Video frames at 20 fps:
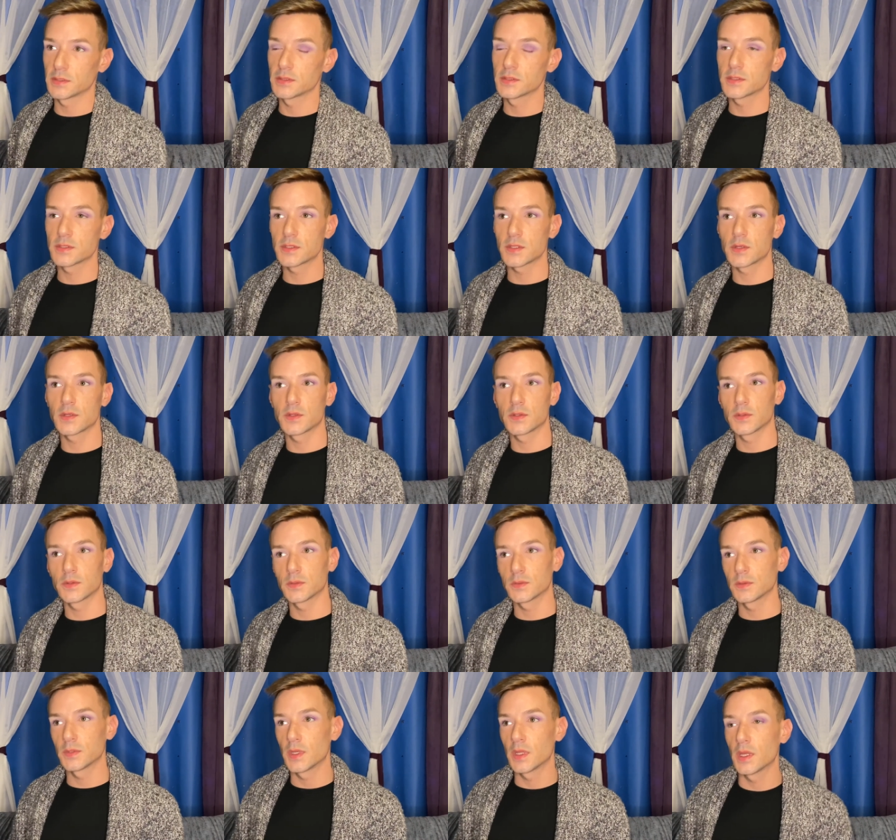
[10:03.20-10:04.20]
So,
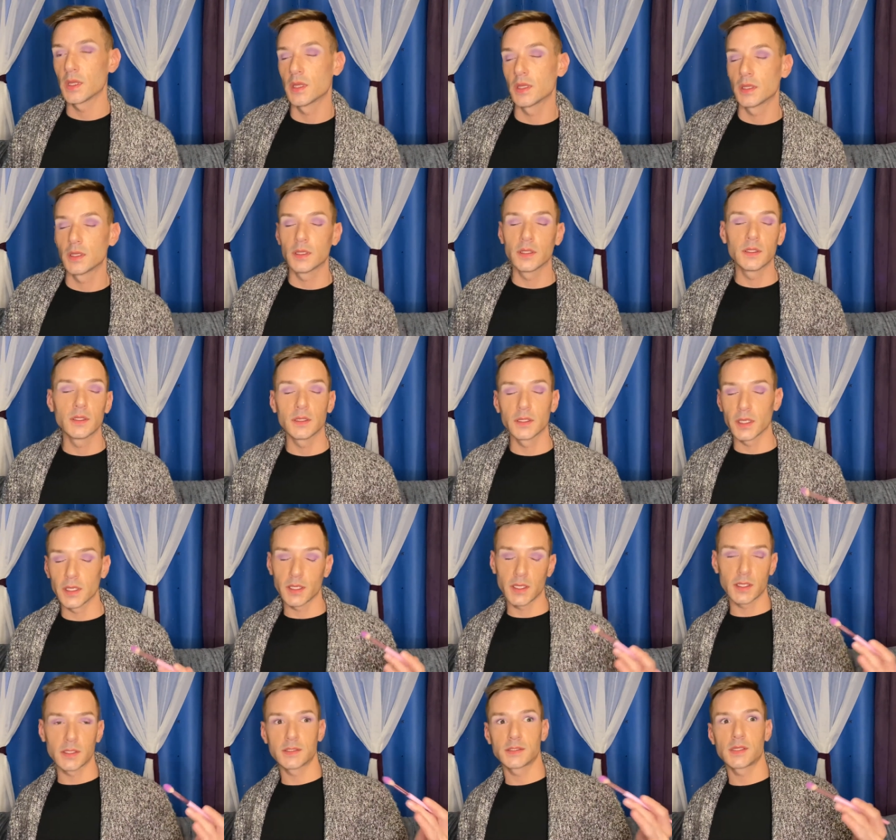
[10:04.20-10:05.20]
like I
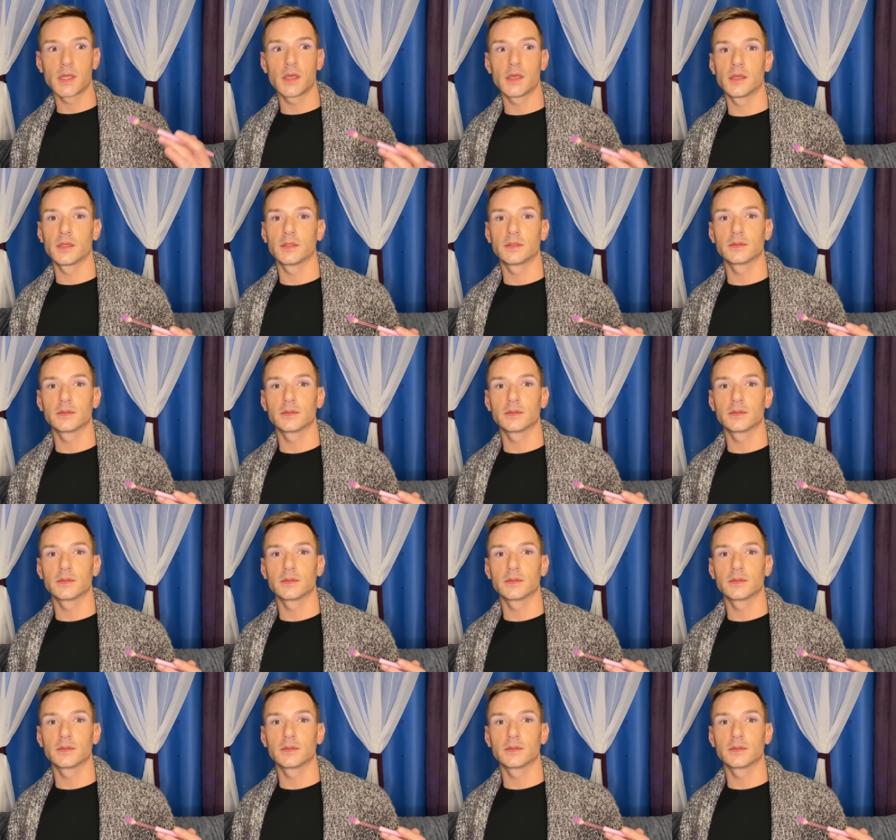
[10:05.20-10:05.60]
said,